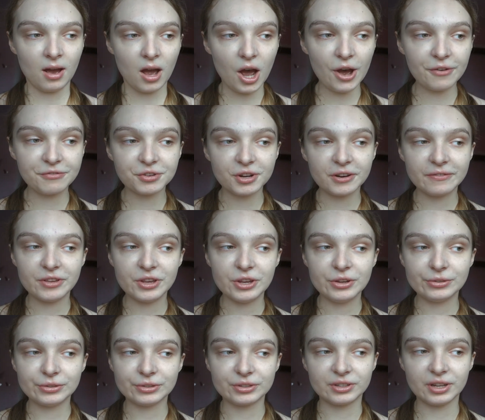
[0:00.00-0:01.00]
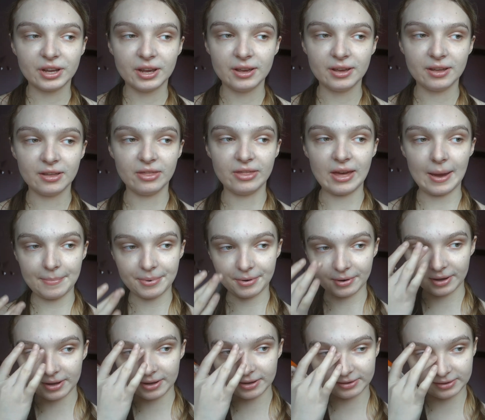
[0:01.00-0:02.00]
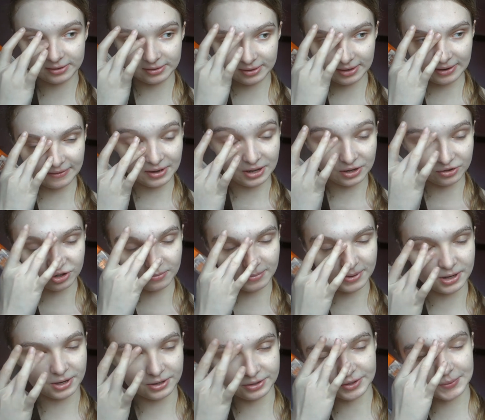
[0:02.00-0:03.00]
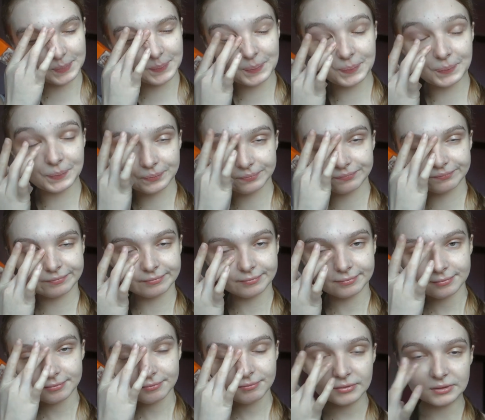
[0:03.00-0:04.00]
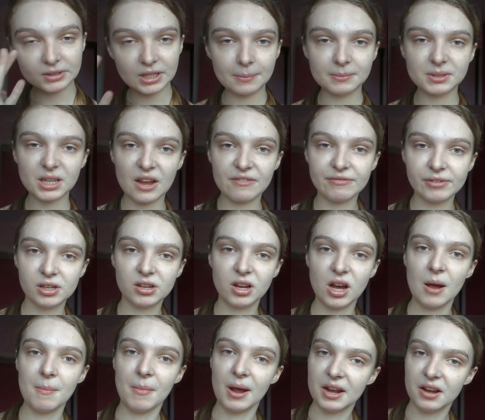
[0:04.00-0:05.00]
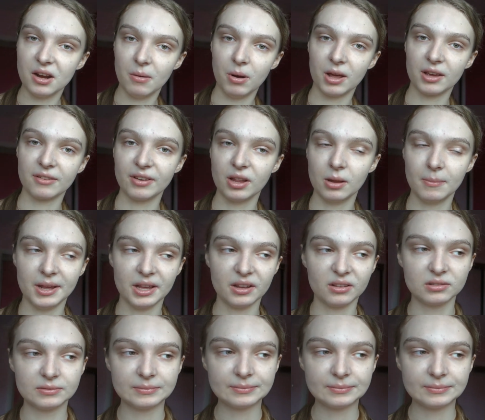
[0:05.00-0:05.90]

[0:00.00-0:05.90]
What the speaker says: After I've used that product, I have an itch on my nose. Sometimes every time I end up filming.